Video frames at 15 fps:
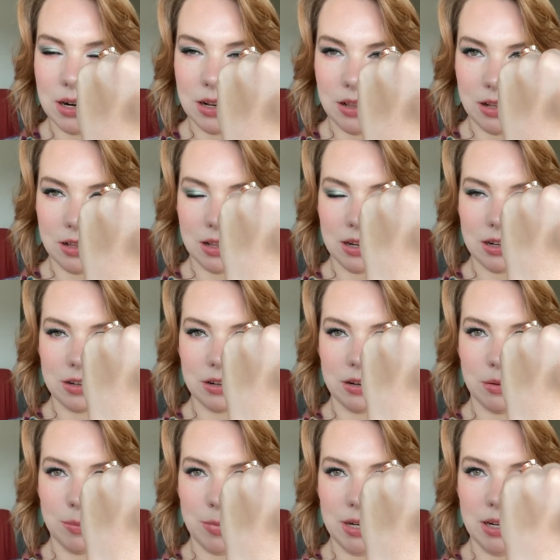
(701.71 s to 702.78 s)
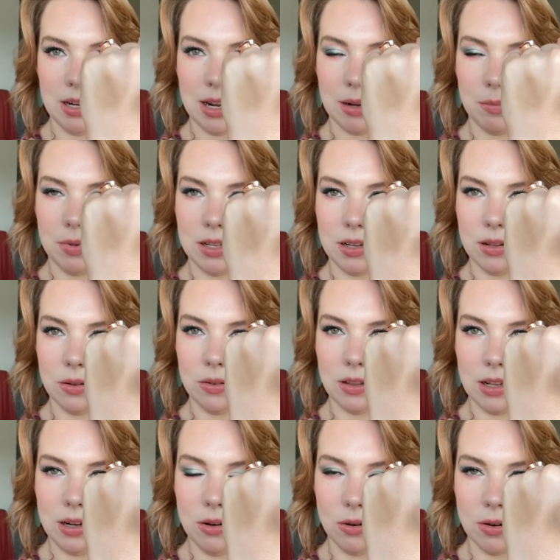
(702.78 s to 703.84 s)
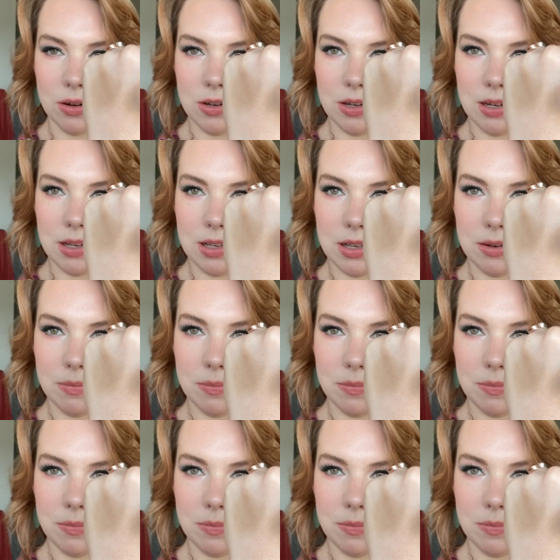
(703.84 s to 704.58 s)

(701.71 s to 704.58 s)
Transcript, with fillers: I think that's gonna be absolutely gorgeous.